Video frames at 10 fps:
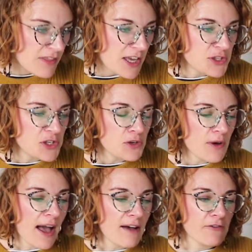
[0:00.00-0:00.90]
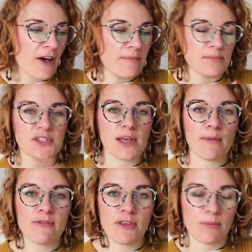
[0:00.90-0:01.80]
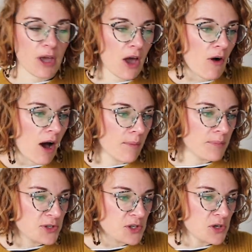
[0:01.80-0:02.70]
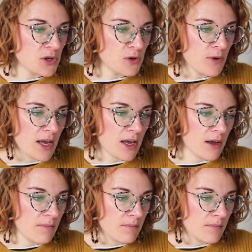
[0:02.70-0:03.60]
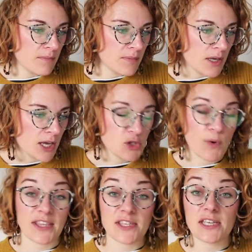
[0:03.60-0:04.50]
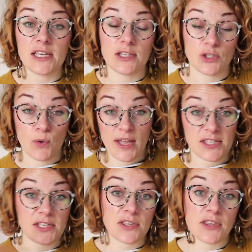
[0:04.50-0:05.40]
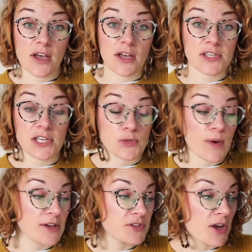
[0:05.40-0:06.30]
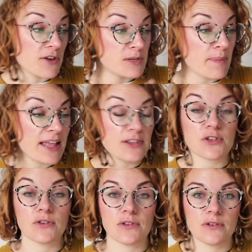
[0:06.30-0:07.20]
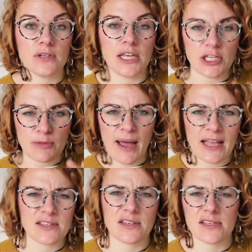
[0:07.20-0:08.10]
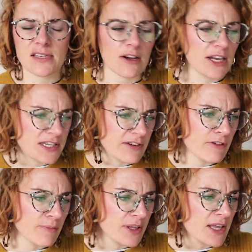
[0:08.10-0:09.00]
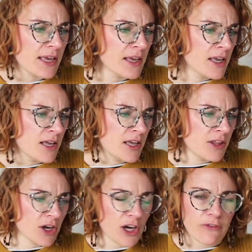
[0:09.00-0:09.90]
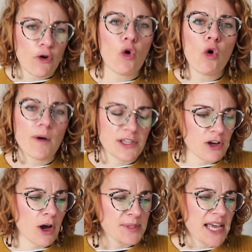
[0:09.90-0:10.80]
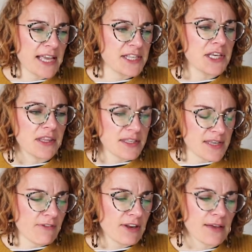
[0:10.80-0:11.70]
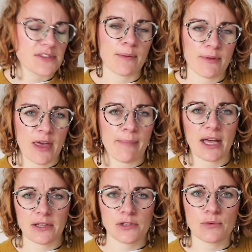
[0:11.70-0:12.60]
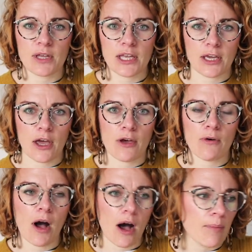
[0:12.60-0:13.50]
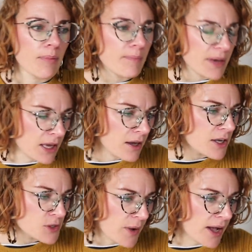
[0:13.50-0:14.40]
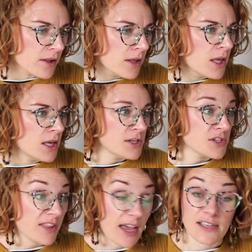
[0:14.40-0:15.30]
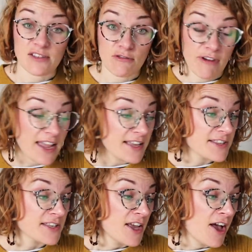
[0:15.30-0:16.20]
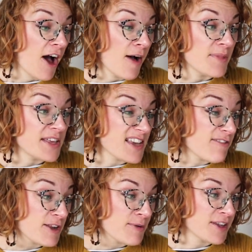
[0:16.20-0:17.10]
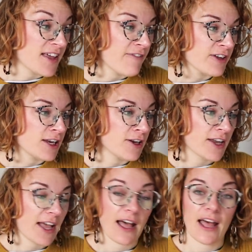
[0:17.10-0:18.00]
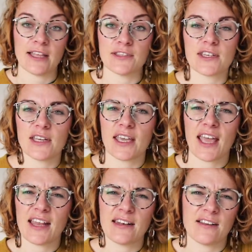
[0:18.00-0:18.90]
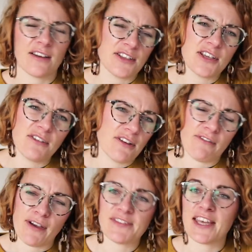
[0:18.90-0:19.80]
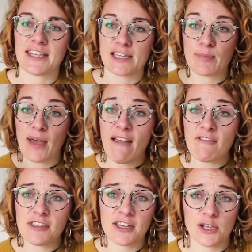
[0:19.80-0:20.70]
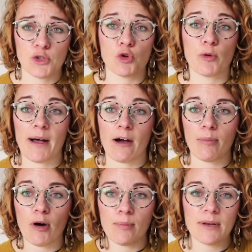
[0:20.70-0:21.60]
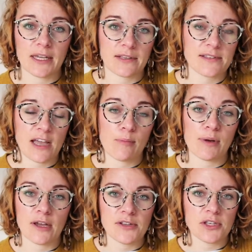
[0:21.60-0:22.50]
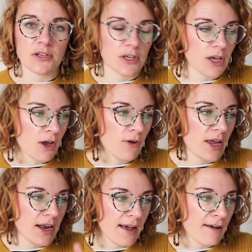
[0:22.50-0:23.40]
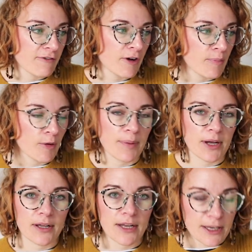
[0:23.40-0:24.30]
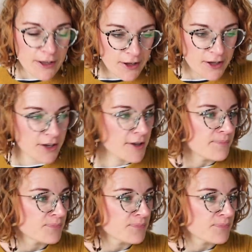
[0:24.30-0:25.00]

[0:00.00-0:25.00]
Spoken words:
They do have some of them go up to a 20 to 30 as well, so it depends on each pattern is slightly different, but the kind of core ones go up to 18. They definitely have some of their patterns where they go up bigger as well, so that is great. They're definitely worth having a look at, and again, I don't know if I've said this, but everything I talk about, I'll pop links down below so you can go and have a proper look.